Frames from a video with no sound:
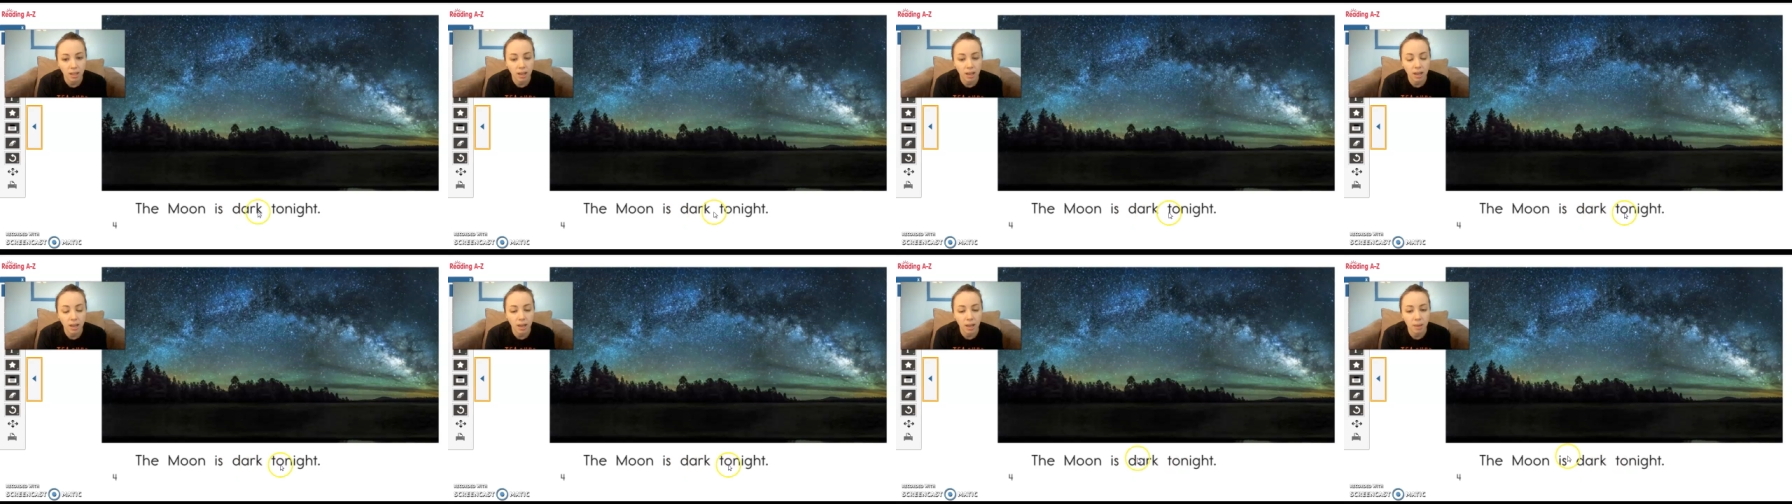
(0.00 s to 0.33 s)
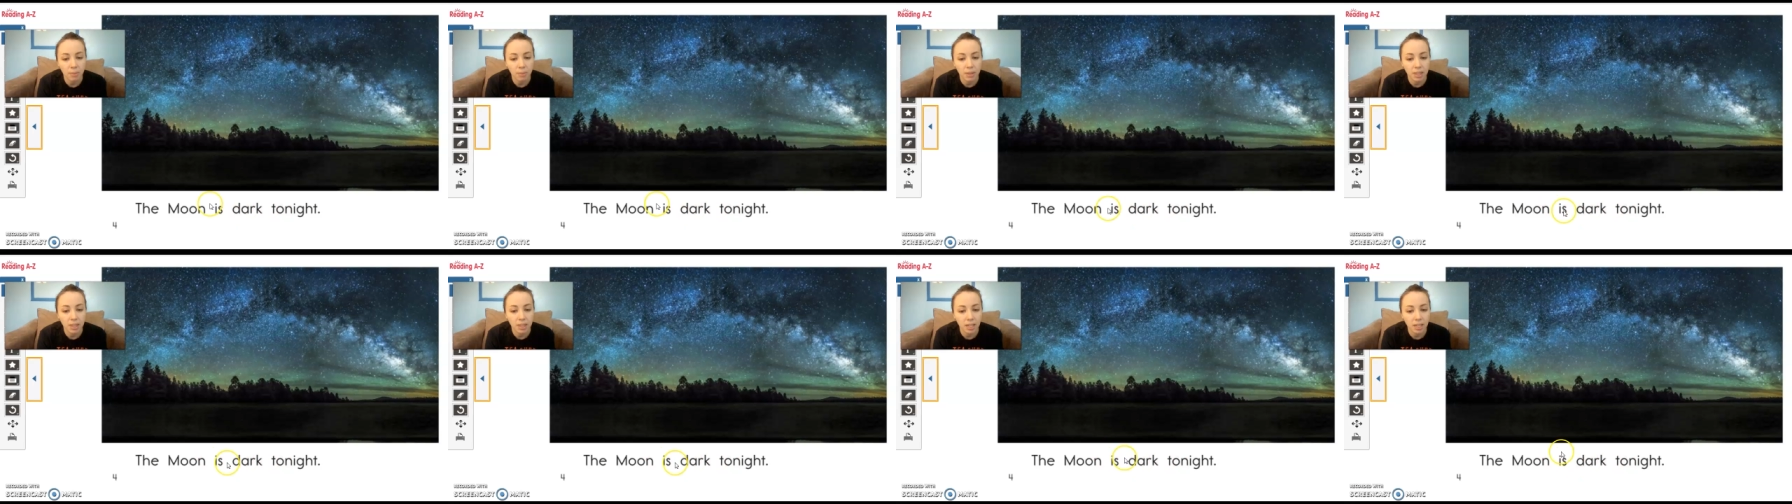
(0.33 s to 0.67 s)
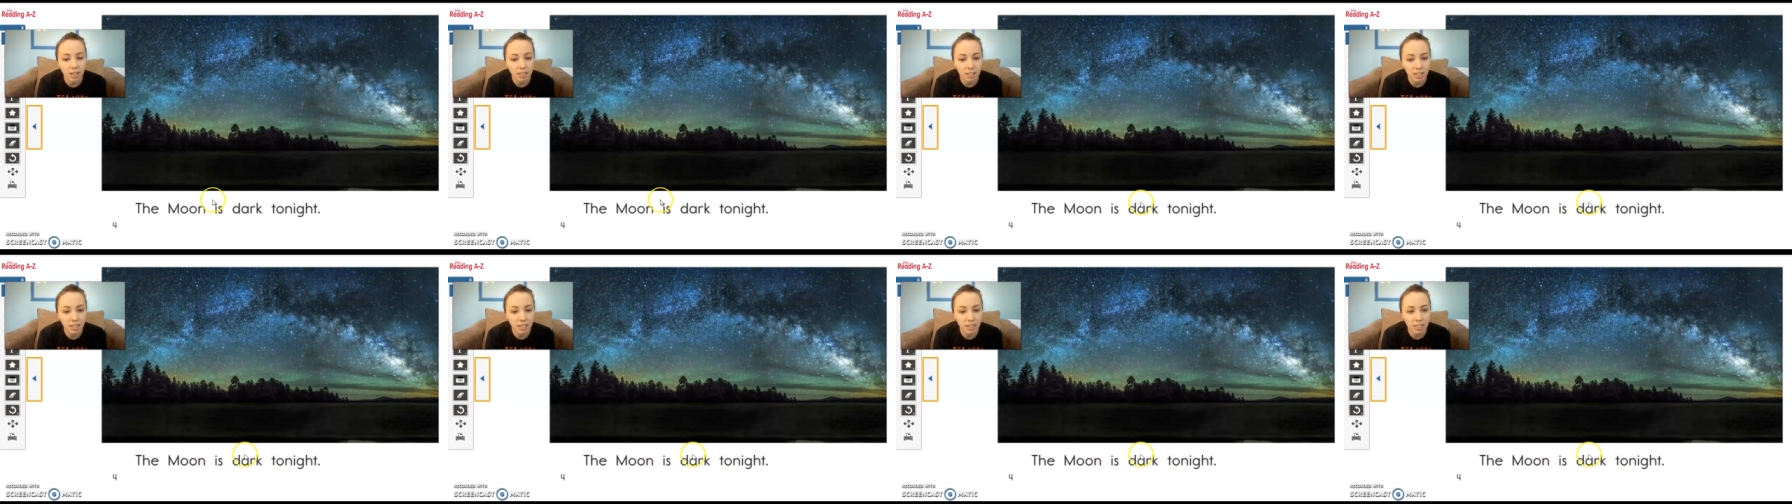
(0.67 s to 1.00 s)
and then
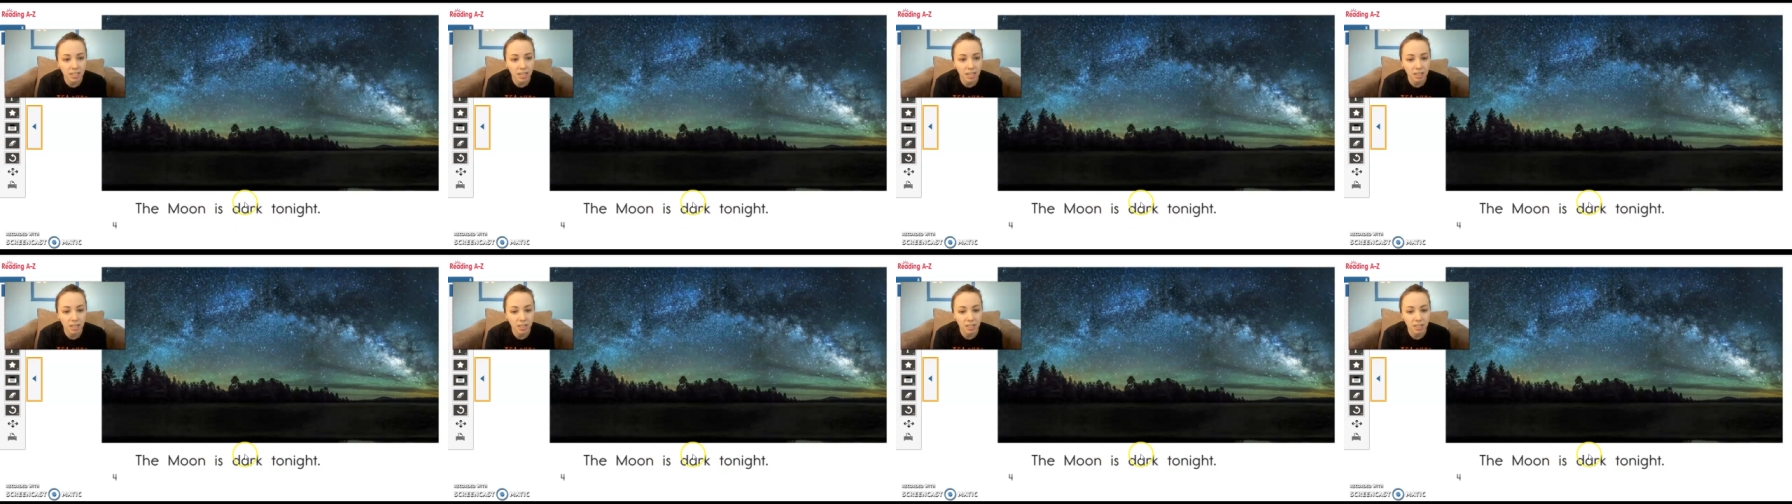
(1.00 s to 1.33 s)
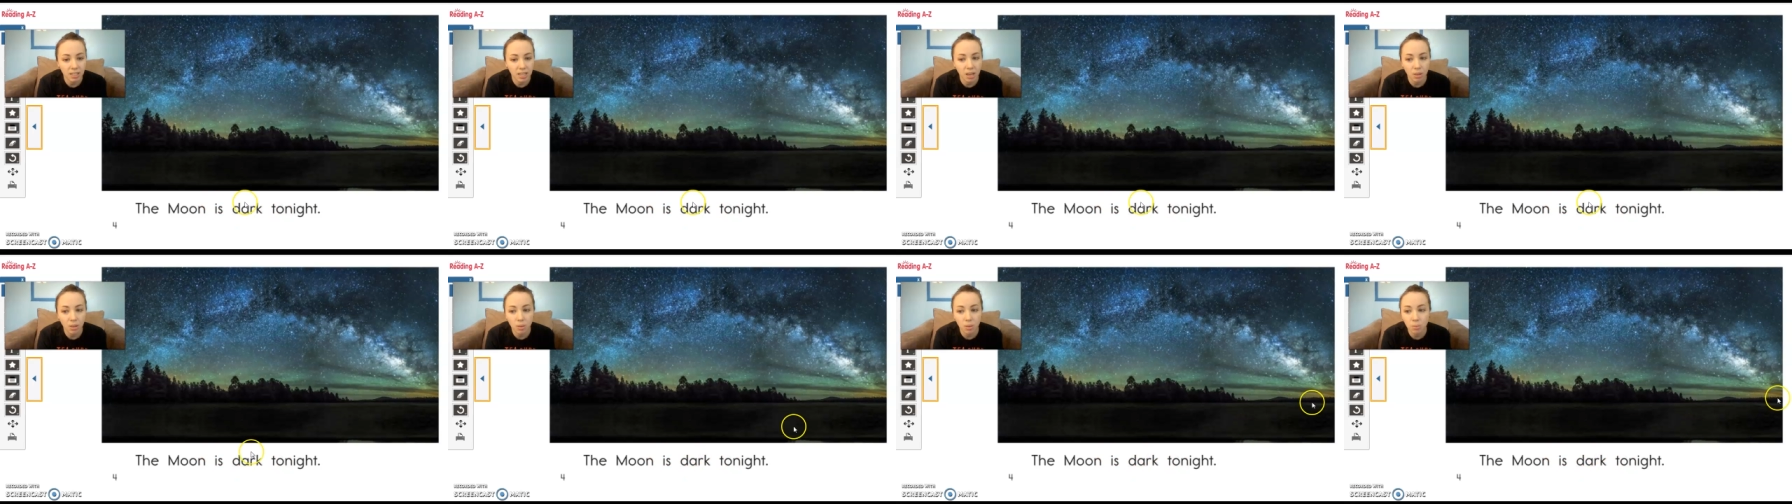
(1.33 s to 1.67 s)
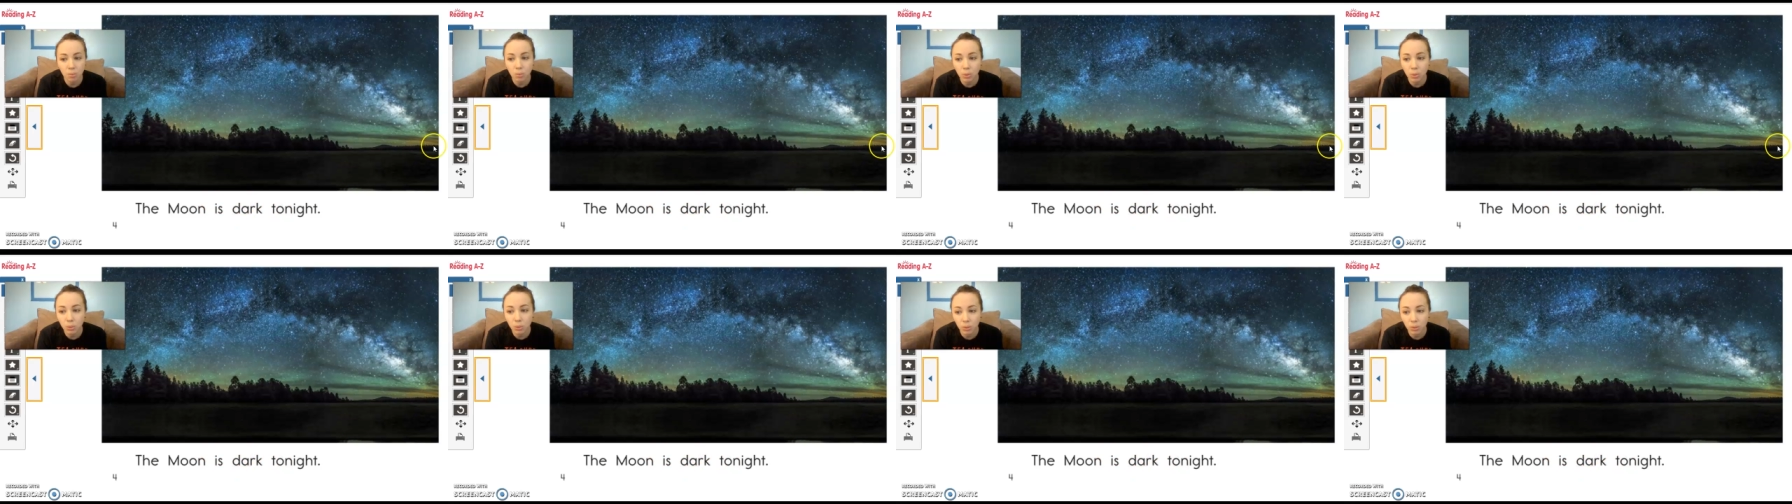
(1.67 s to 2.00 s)
it's going to tell us how the
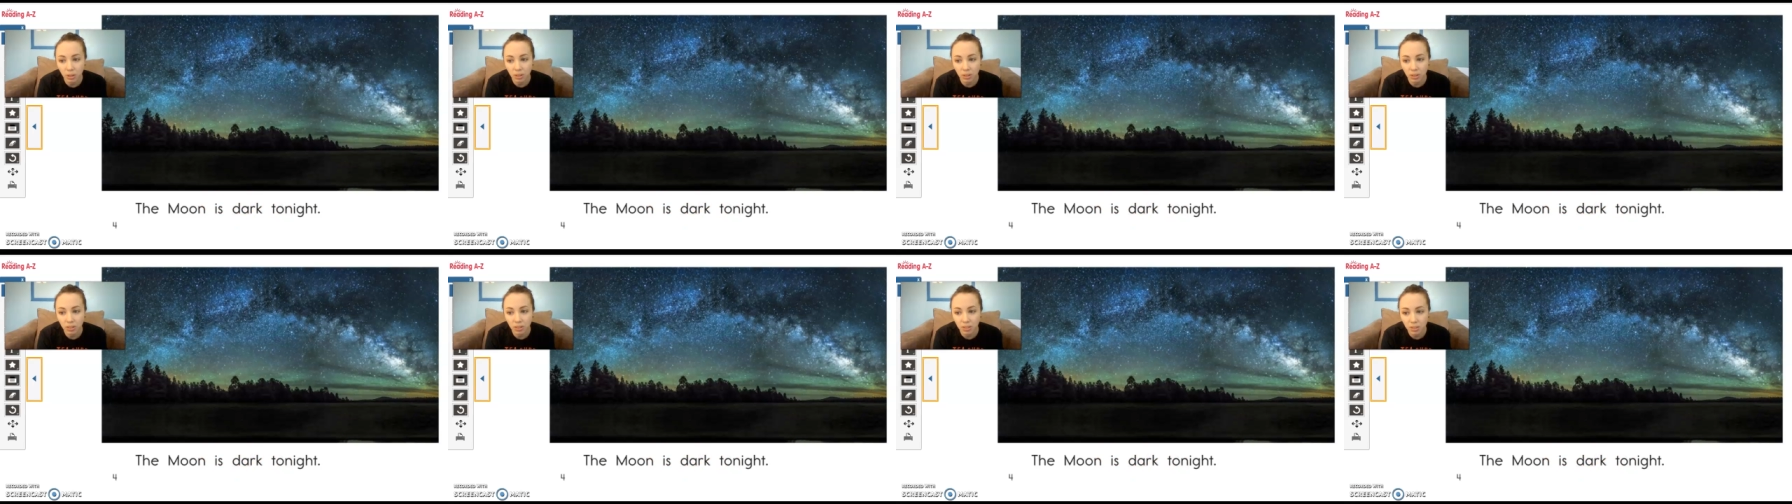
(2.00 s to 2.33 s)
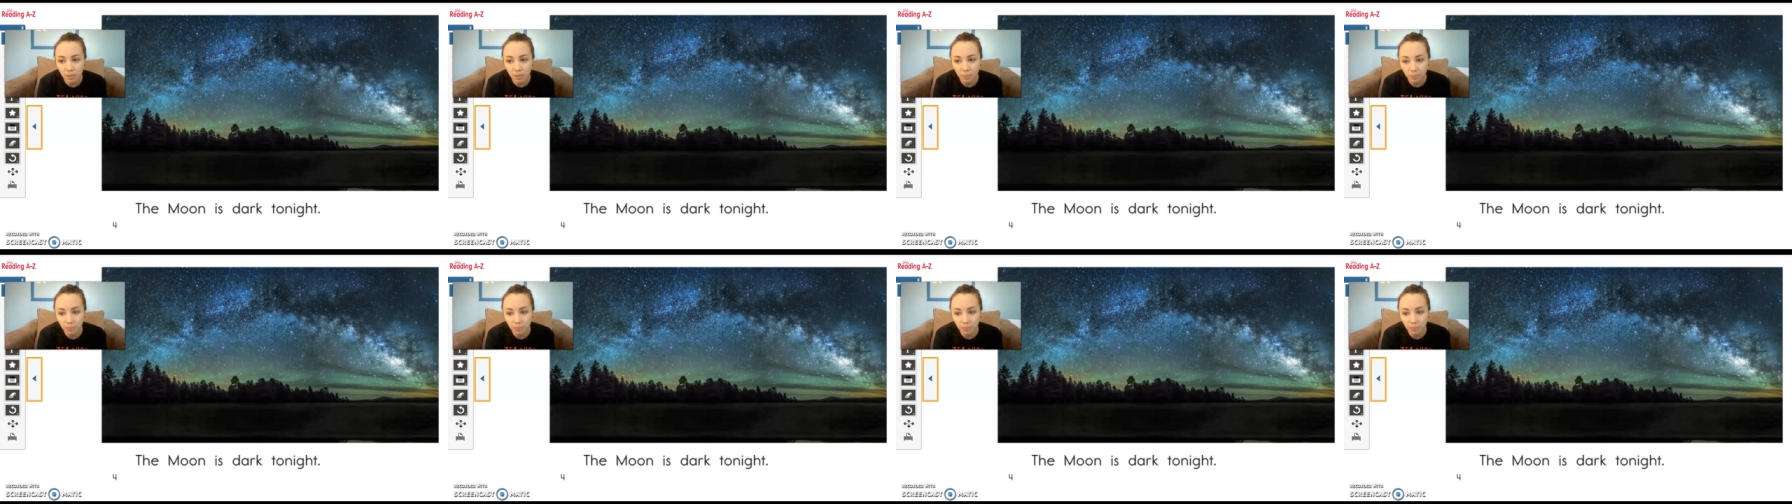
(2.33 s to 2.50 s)
moon looks,